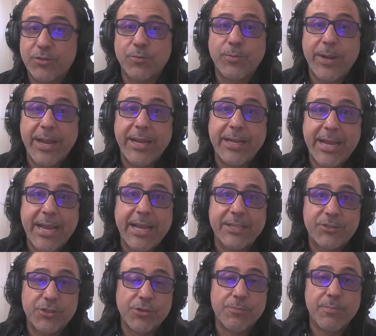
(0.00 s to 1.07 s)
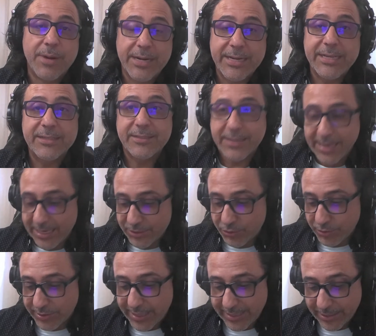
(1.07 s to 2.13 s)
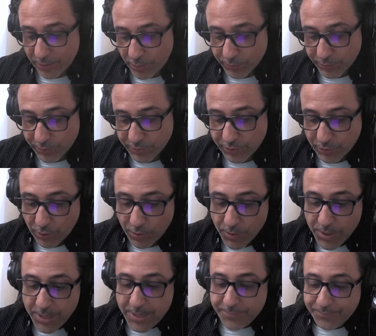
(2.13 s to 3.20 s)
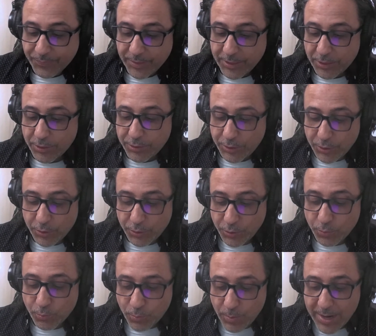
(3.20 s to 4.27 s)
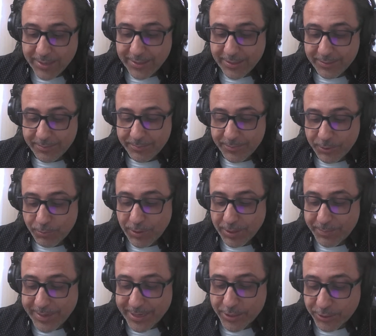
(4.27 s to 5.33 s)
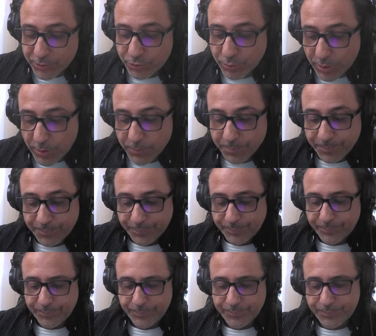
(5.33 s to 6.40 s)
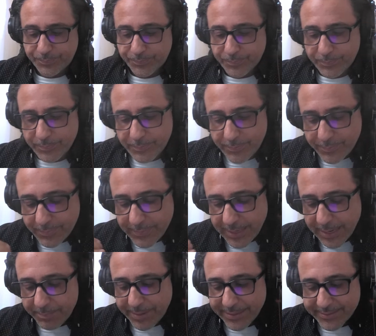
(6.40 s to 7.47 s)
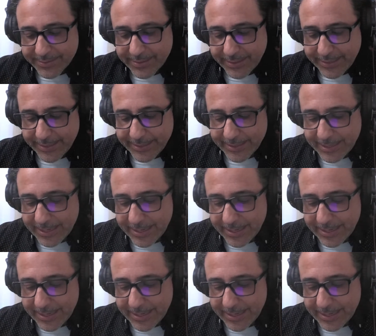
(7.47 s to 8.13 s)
away at your monies as you're getting older. So, you wanna be in control, and basically